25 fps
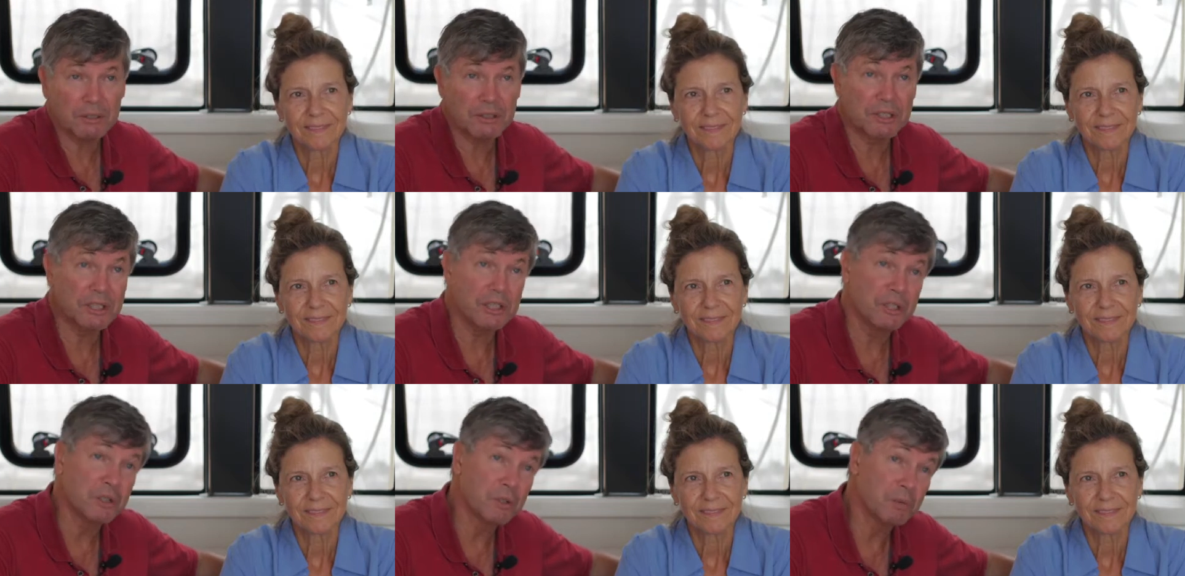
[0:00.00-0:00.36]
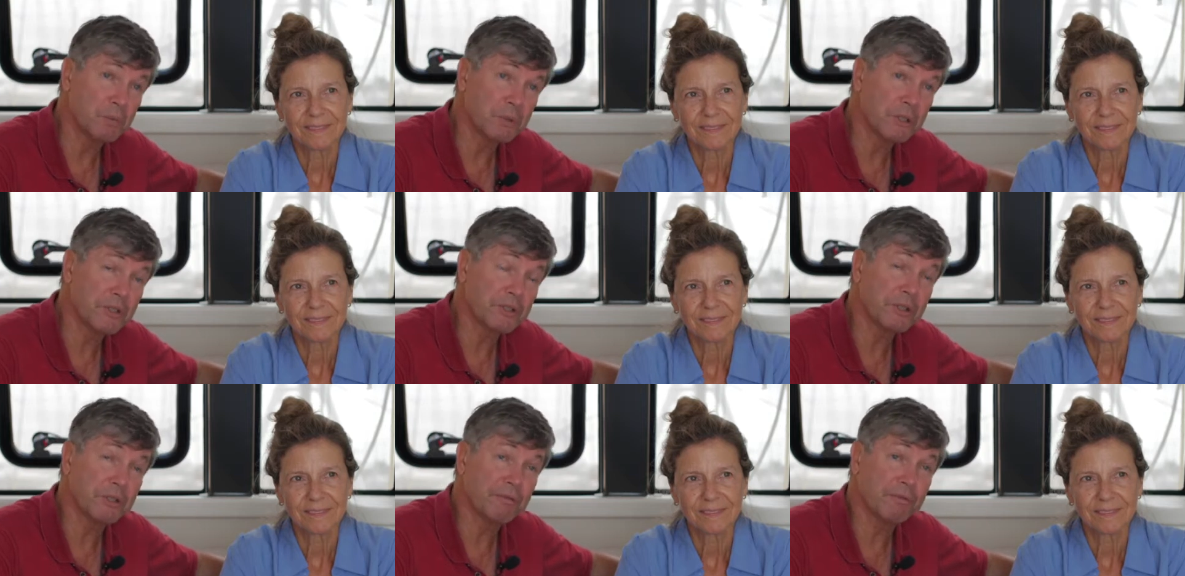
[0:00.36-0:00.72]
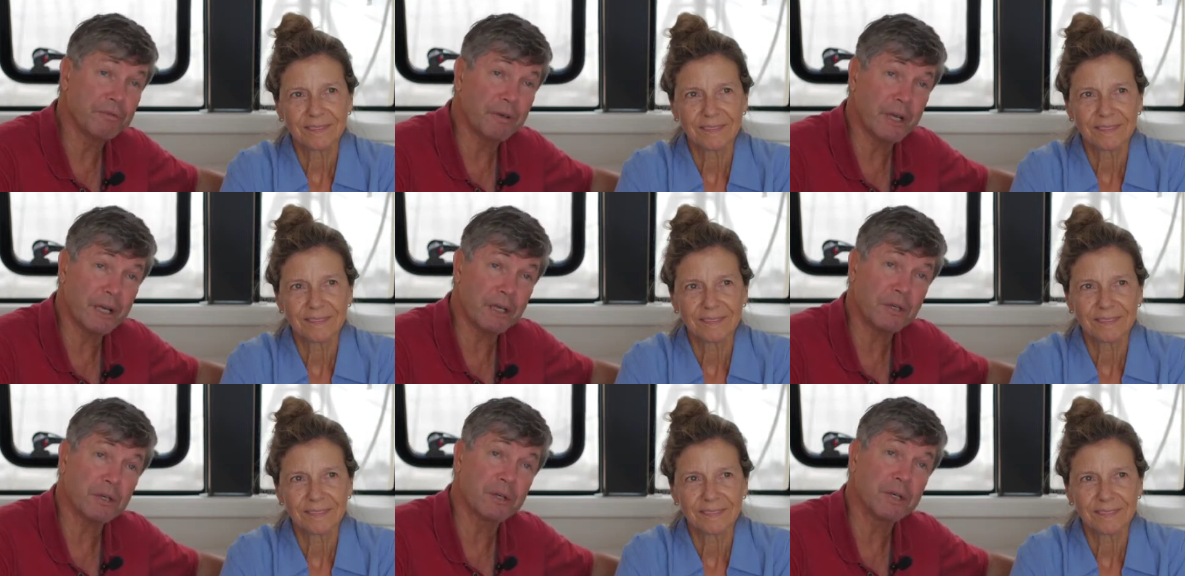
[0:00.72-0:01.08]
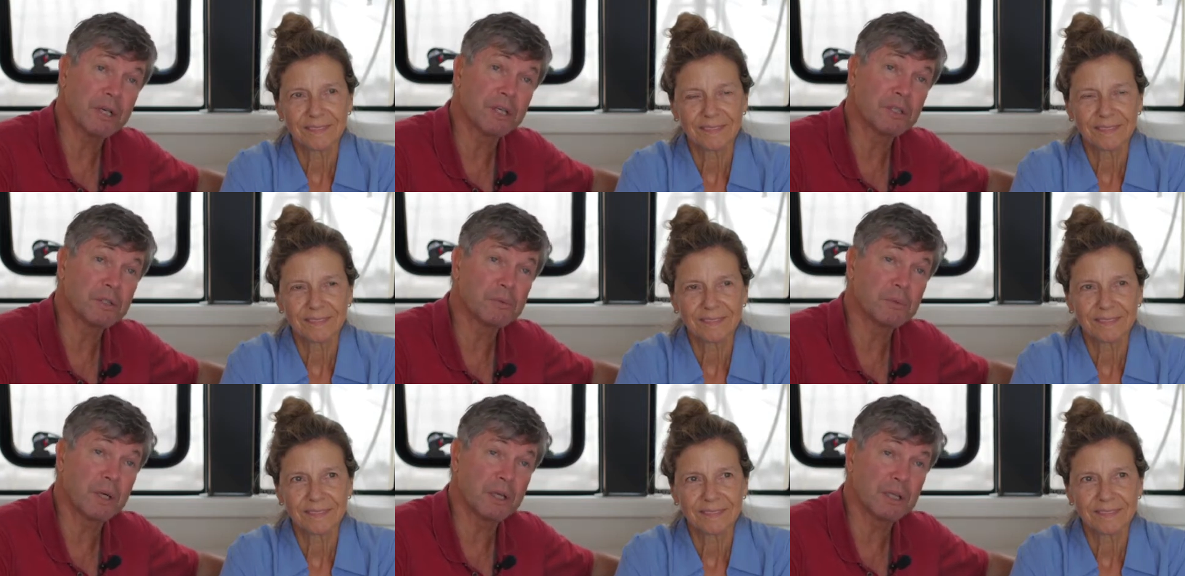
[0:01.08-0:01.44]
Speaker 1: deal with the
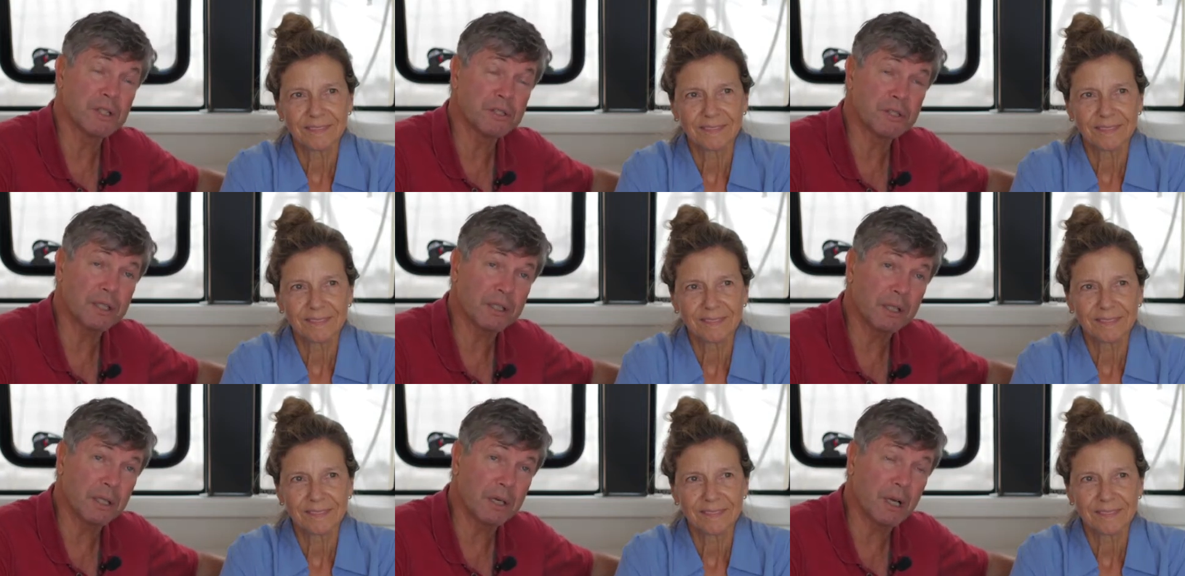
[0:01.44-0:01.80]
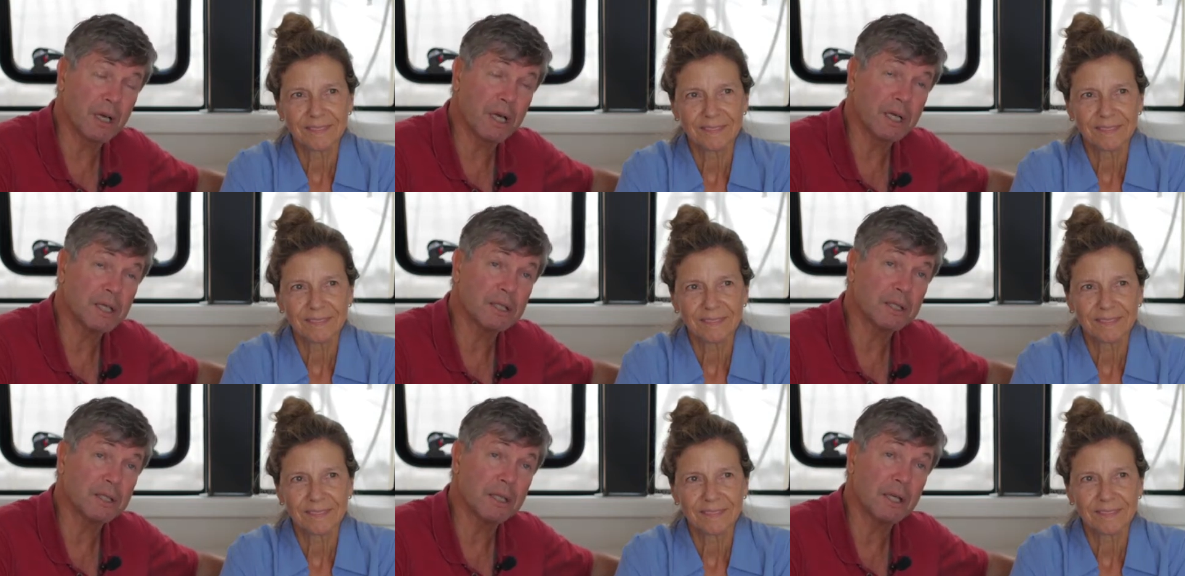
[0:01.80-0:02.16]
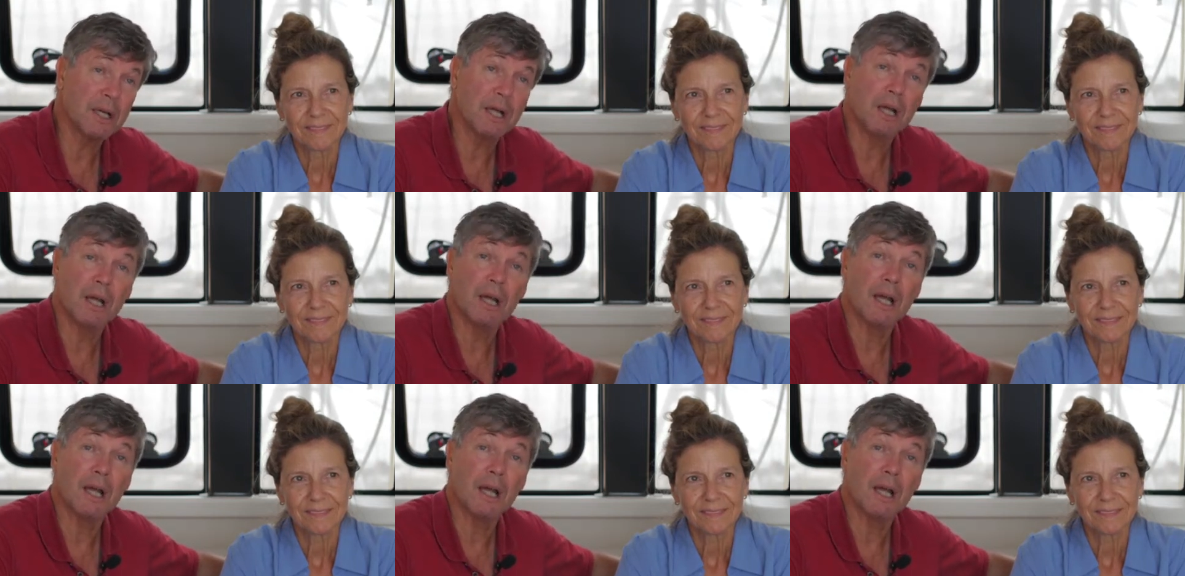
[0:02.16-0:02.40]
factory as well as the client,